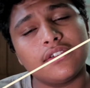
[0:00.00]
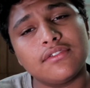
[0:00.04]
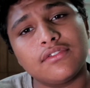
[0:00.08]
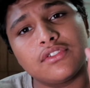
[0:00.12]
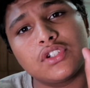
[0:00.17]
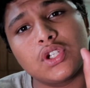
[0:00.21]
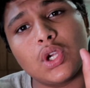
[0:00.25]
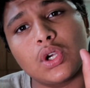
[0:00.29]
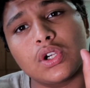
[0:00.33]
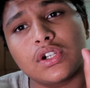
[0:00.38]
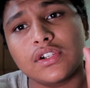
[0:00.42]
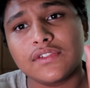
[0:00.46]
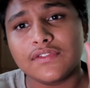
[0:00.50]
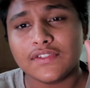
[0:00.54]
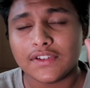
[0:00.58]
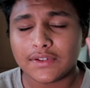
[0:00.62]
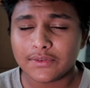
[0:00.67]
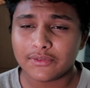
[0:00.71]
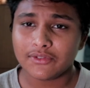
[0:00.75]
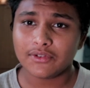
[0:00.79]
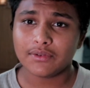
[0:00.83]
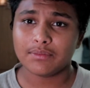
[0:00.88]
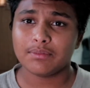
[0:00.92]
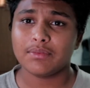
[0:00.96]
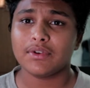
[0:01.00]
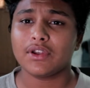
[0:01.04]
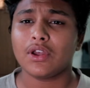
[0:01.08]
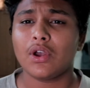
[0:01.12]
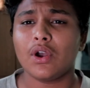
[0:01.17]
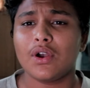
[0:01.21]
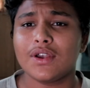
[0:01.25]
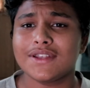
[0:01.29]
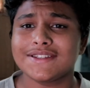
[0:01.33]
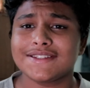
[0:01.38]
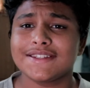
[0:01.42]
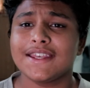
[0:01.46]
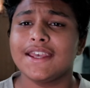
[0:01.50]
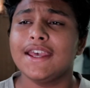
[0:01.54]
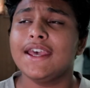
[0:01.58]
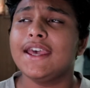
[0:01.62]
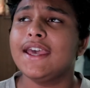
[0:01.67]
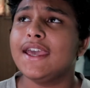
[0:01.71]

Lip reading: in photography because